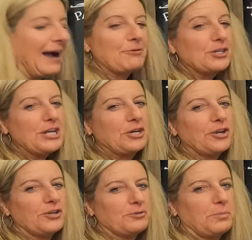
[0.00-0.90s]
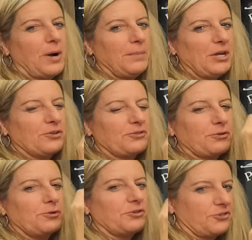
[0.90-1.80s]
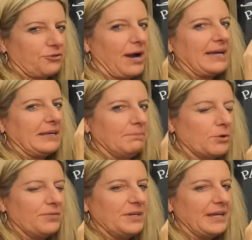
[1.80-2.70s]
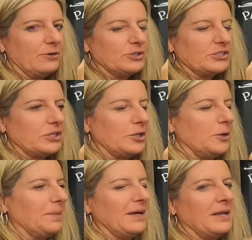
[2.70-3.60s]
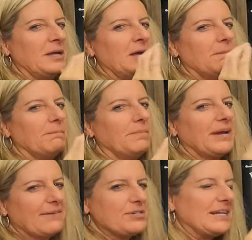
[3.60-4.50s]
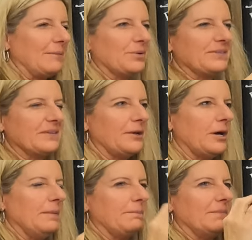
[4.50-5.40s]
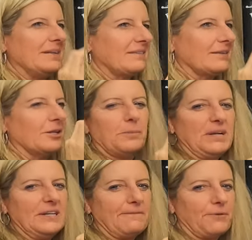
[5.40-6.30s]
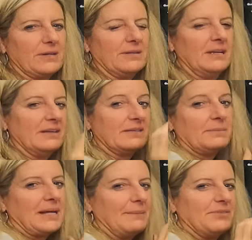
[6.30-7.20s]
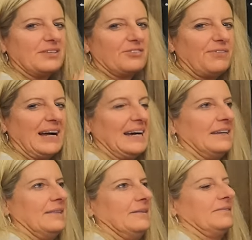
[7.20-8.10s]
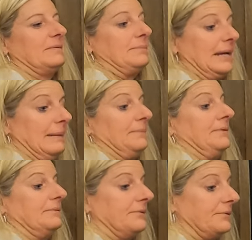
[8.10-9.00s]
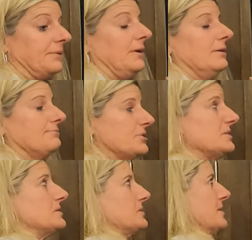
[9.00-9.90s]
I really could un probably unscrew the strike and move it down just a little bit, but every time we set up, it's a little bit different. Sometimes it's fine, and then sometimes it's just, oh, just a